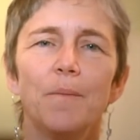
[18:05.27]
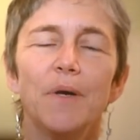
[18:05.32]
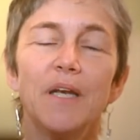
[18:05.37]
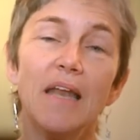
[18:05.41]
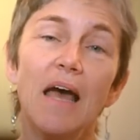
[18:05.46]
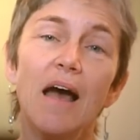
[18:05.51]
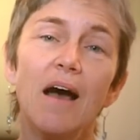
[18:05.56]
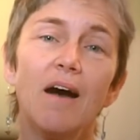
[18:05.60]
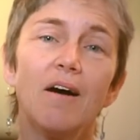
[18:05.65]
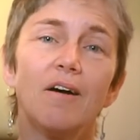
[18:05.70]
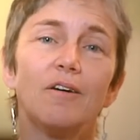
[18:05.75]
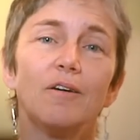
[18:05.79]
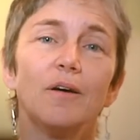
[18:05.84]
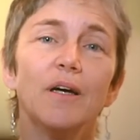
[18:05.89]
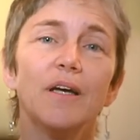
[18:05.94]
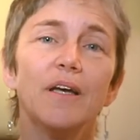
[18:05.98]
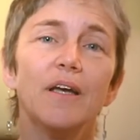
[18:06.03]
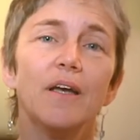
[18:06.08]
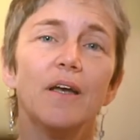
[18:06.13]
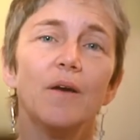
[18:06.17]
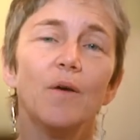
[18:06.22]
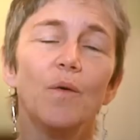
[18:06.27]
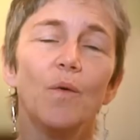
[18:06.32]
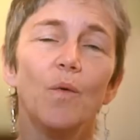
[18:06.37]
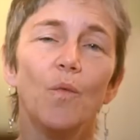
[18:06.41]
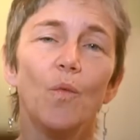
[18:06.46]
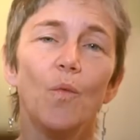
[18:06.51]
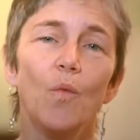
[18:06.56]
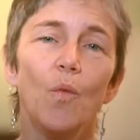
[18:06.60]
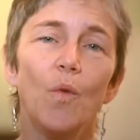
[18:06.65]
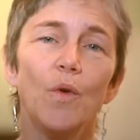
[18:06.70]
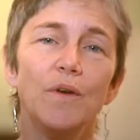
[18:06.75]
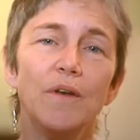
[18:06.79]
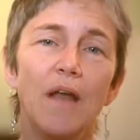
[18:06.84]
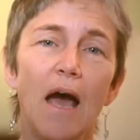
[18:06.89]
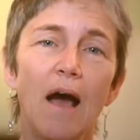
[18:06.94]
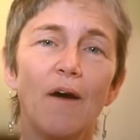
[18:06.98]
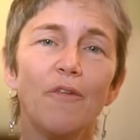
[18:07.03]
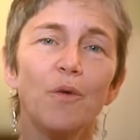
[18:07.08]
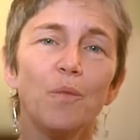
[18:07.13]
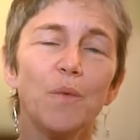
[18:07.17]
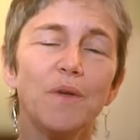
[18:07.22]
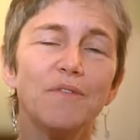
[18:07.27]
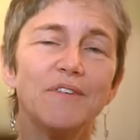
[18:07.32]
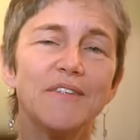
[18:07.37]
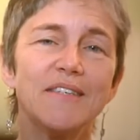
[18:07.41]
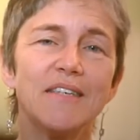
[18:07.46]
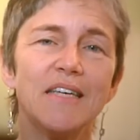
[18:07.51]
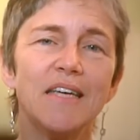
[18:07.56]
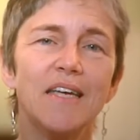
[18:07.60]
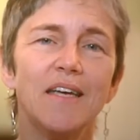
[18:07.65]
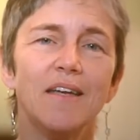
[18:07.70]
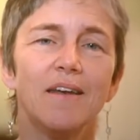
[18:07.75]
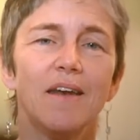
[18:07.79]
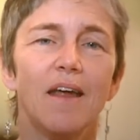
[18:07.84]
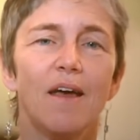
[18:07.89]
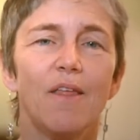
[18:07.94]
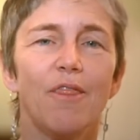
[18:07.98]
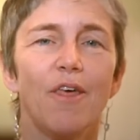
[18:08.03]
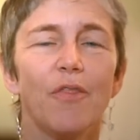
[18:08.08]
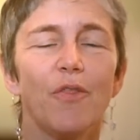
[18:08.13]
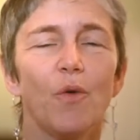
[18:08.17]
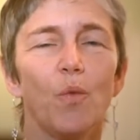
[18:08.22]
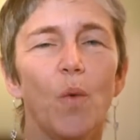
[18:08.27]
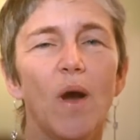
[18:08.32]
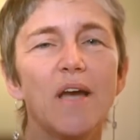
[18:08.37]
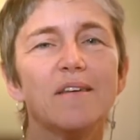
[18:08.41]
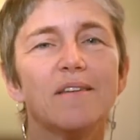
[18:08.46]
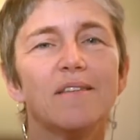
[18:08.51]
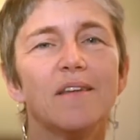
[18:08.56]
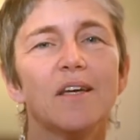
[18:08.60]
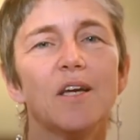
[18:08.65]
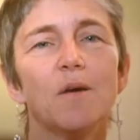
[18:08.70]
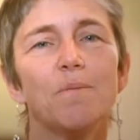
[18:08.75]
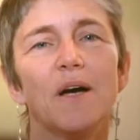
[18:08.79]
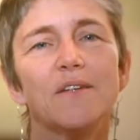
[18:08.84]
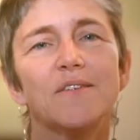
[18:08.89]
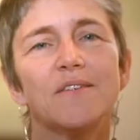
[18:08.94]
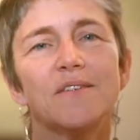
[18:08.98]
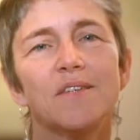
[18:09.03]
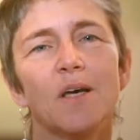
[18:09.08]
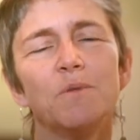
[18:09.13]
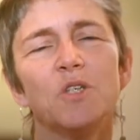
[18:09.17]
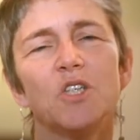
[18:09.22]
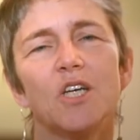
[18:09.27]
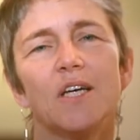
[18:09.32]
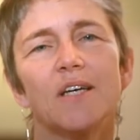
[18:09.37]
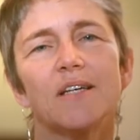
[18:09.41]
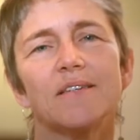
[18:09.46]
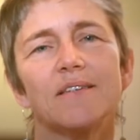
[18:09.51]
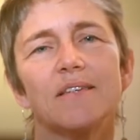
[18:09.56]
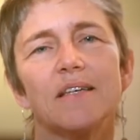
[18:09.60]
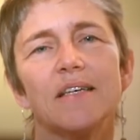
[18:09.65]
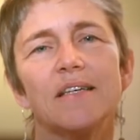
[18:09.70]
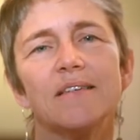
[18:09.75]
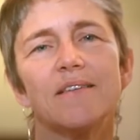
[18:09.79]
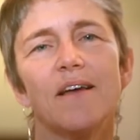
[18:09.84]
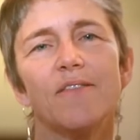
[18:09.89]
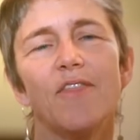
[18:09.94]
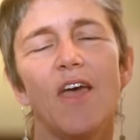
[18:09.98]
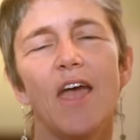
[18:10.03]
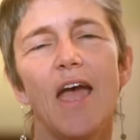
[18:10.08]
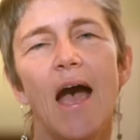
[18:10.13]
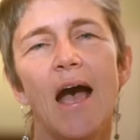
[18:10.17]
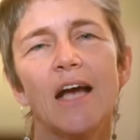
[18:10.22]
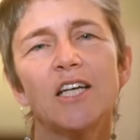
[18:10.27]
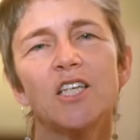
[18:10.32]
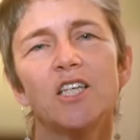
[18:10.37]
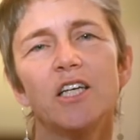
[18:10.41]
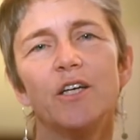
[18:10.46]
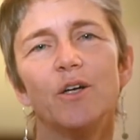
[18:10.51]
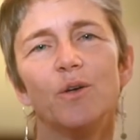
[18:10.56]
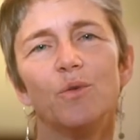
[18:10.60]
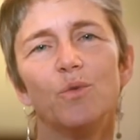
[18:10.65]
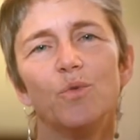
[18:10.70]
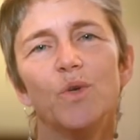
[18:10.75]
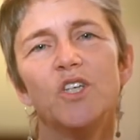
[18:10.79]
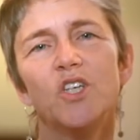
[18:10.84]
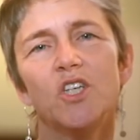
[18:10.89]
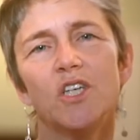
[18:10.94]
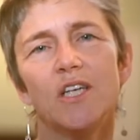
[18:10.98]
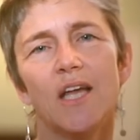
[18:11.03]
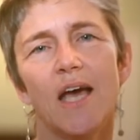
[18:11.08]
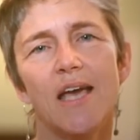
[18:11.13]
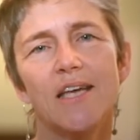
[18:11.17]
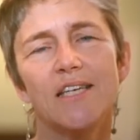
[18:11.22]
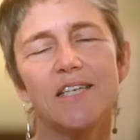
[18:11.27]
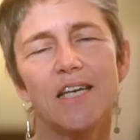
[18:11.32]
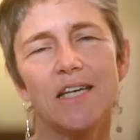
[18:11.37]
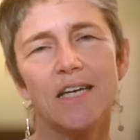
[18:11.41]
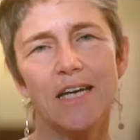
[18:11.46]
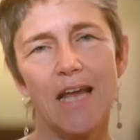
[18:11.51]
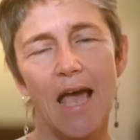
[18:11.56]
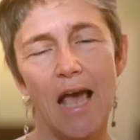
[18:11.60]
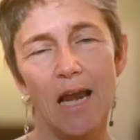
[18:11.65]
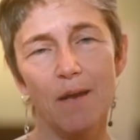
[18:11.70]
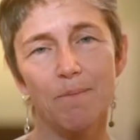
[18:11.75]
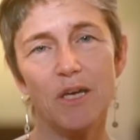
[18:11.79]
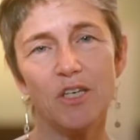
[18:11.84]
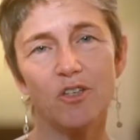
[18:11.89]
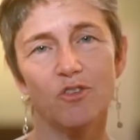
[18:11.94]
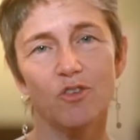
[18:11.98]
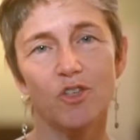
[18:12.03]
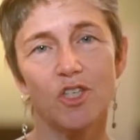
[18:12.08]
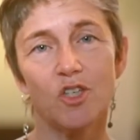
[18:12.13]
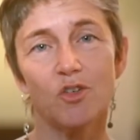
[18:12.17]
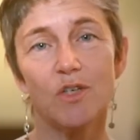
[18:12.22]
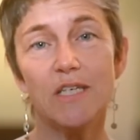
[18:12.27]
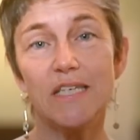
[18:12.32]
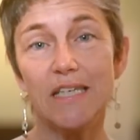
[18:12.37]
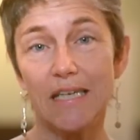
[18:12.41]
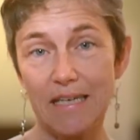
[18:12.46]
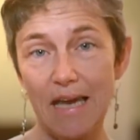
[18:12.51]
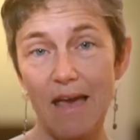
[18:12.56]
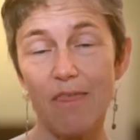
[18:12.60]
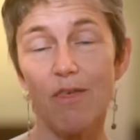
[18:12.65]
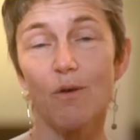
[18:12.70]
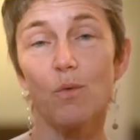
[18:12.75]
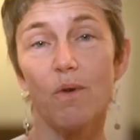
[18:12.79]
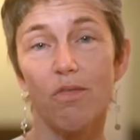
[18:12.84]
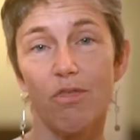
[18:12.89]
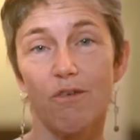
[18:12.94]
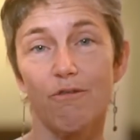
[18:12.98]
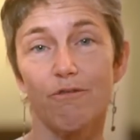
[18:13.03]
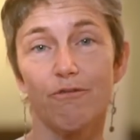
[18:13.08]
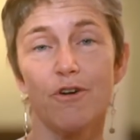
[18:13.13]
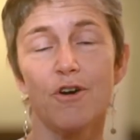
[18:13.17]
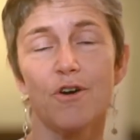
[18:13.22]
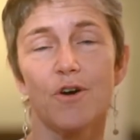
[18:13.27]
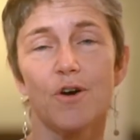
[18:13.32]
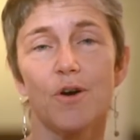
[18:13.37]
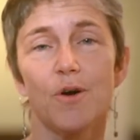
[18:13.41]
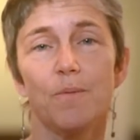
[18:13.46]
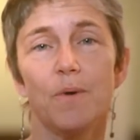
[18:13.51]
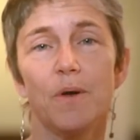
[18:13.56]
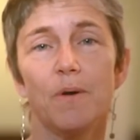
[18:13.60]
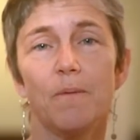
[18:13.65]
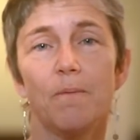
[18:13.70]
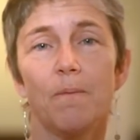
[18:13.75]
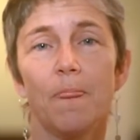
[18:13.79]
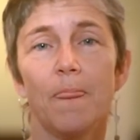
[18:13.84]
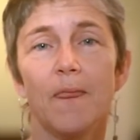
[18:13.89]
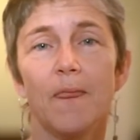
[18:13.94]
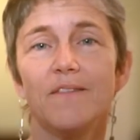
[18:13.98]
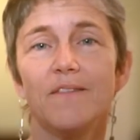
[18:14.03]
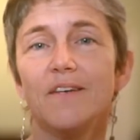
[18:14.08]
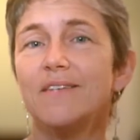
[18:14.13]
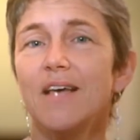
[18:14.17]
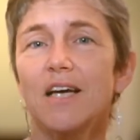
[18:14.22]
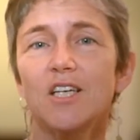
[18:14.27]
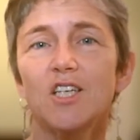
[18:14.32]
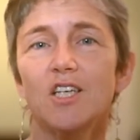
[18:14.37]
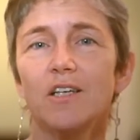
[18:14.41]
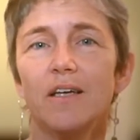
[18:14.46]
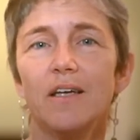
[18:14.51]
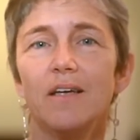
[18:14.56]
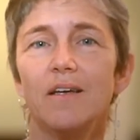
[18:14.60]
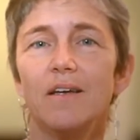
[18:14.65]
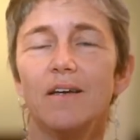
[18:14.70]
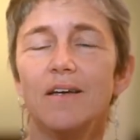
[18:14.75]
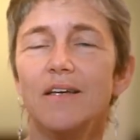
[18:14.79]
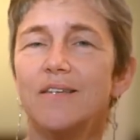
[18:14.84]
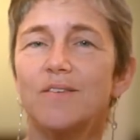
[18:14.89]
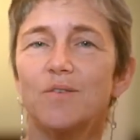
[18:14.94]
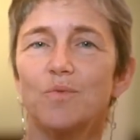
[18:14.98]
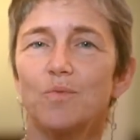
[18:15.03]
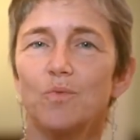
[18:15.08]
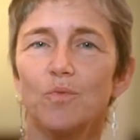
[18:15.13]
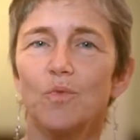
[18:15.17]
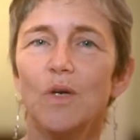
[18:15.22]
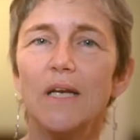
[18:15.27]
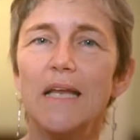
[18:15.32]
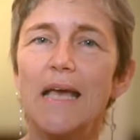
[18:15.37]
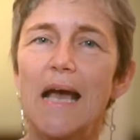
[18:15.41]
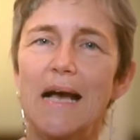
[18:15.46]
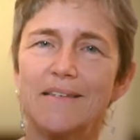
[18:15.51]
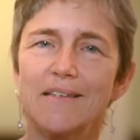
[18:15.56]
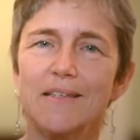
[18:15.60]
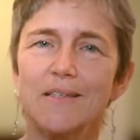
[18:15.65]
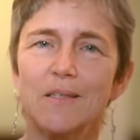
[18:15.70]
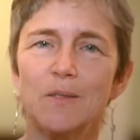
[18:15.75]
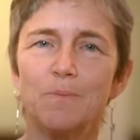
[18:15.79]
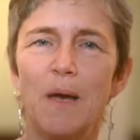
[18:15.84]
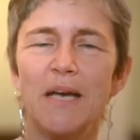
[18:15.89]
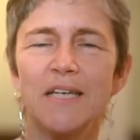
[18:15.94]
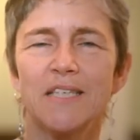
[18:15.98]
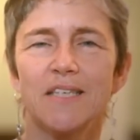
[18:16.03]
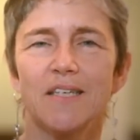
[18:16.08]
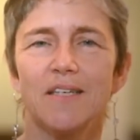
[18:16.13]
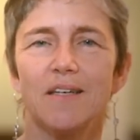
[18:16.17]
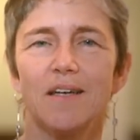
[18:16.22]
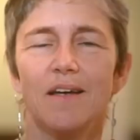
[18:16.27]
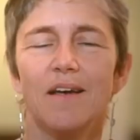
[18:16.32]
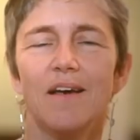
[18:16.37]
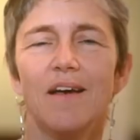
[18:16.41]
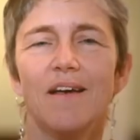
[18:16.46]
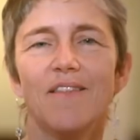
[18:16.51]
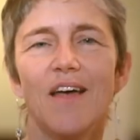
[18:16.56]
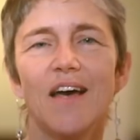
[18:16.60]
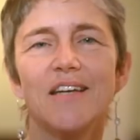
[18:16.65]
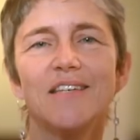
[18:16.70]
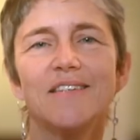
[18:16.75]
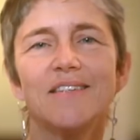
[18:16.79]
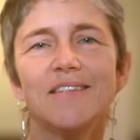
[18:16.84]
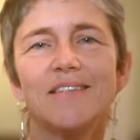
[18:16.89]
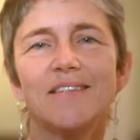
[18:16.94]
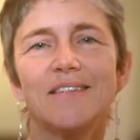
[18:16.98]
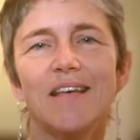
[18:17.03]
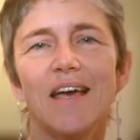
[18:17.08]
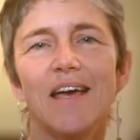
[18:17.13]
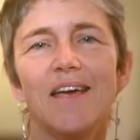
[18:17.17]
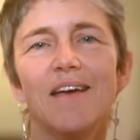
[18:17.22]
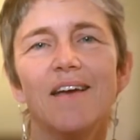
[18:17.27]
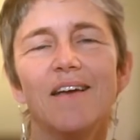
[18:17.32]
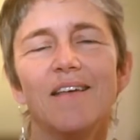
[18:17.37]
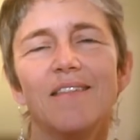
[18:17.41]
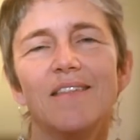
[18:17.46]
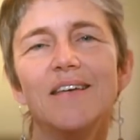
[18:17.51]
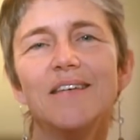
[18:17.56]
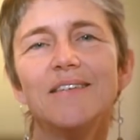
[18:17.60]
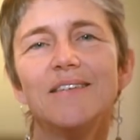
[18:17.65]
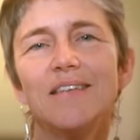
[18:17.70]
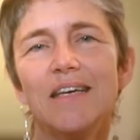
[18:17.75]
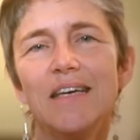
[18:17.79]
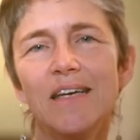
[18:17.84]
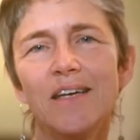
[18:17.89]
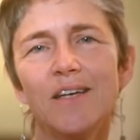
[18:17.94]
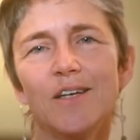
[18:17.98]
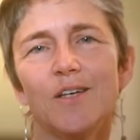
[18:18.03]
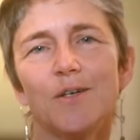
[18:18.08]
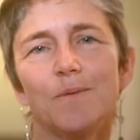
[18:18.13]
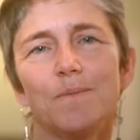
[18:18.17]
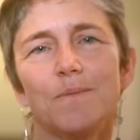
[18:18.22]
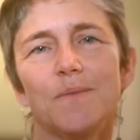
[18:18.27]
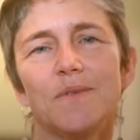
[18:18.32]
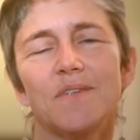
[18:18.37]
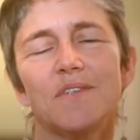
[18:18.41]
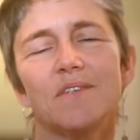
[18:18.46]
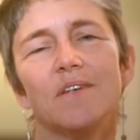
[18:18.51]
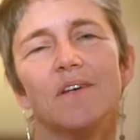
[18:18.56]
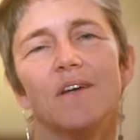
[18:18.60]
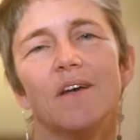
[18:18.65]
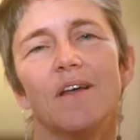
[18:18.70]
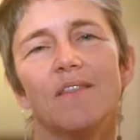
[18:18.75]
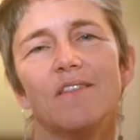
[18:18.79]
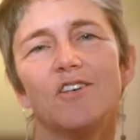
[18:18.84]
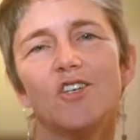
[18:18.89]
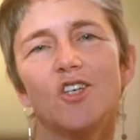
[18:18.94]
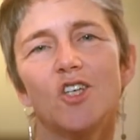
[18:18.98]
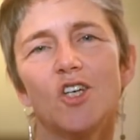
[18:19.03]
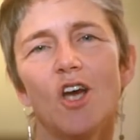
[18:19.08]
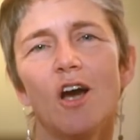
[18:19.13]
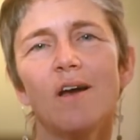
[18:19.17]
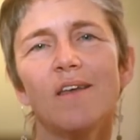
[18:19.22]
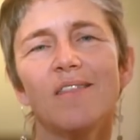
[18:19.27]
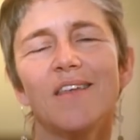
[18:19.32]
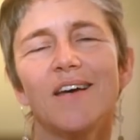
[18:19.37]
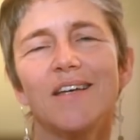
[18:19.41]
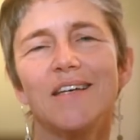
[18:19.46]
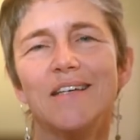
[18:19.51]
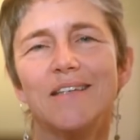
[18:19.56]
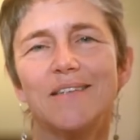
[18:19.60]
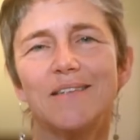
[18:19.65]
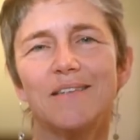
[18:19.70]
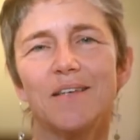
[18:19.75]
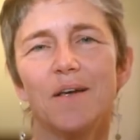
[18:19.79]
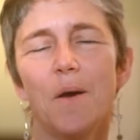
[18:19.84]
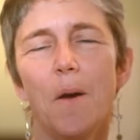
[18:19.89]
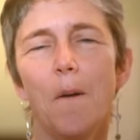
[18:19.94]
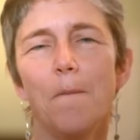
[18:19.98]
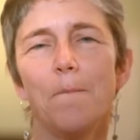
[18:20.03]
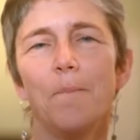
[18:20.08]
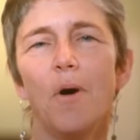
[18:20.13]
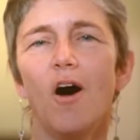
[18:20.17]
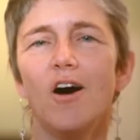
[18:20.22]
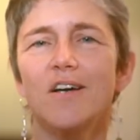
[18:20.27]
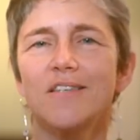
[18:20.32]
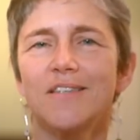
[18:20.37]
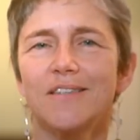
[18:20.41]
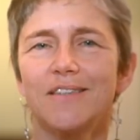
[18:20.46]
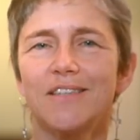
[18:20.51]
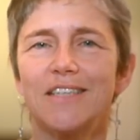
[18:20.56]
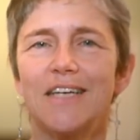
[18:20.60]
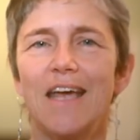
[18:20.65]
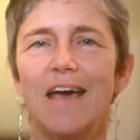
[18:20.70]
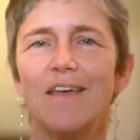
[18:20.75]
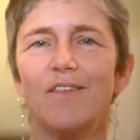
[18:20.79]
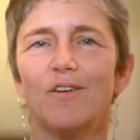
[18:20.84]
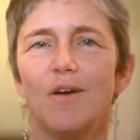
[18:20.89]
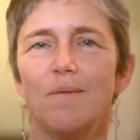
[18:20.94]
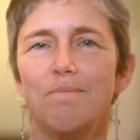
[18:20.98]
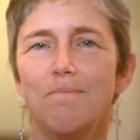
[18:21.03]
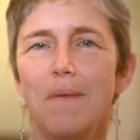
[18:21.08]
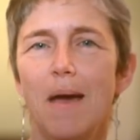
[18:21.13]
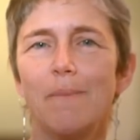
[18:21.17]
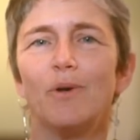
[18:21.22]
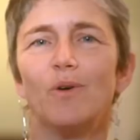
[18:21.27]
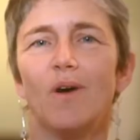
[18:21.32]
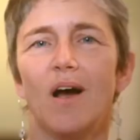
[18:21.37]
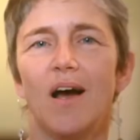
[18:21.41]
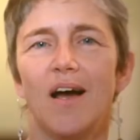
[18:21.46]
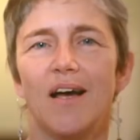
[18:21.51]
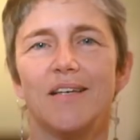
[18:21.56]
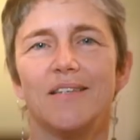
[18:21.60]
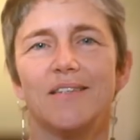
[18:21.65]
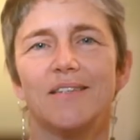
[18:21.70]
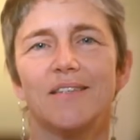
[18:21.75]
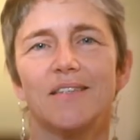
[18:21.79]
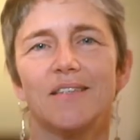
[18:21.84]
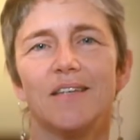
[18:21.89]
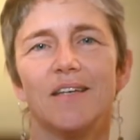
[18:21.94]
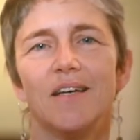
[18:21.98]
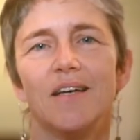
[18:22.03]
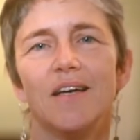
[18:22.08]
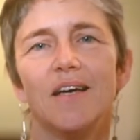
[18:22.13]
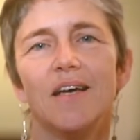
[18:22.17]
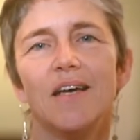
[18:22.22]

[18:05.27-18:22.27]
But now that we've seen that the way to think about subjects is that they actually originate in an elementary tree together with the verb, this actually is really as expected. That is to say, these idioms, the chunk that is parceled together and memorized,